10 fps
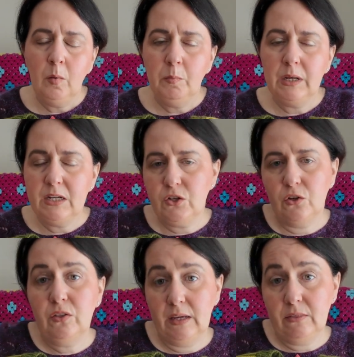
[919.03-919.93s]
But I
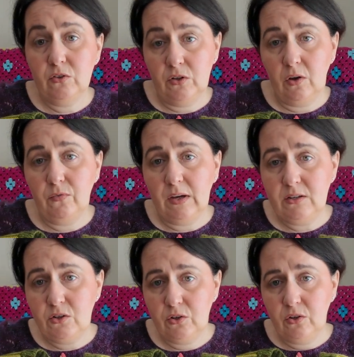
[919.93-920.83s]
do think there's enough. I
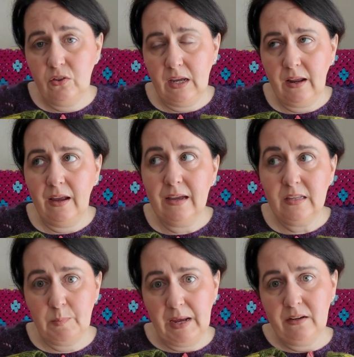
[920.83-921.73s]

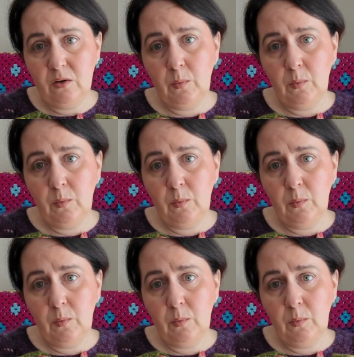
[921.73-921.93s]
expected